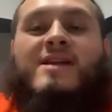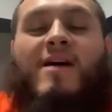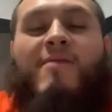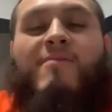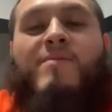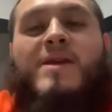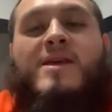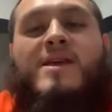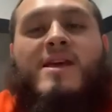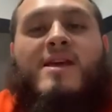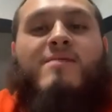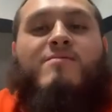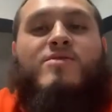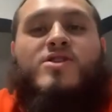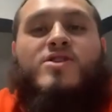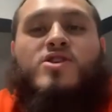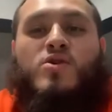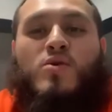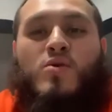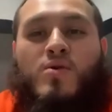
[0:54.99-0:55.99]
I became
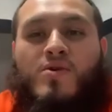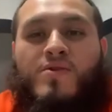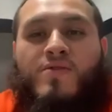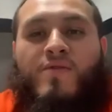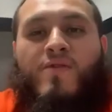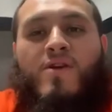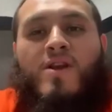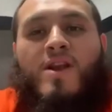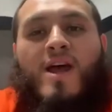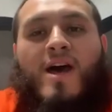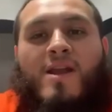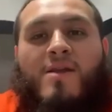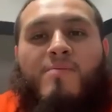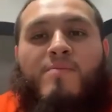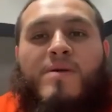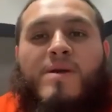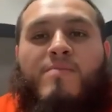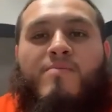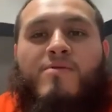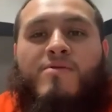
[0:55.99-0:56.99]
a source for a lot
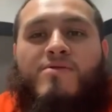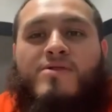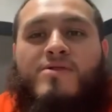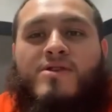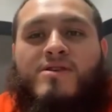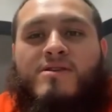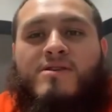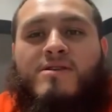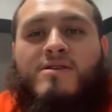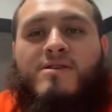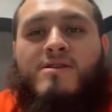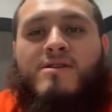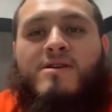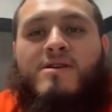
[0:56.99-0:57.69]
of people to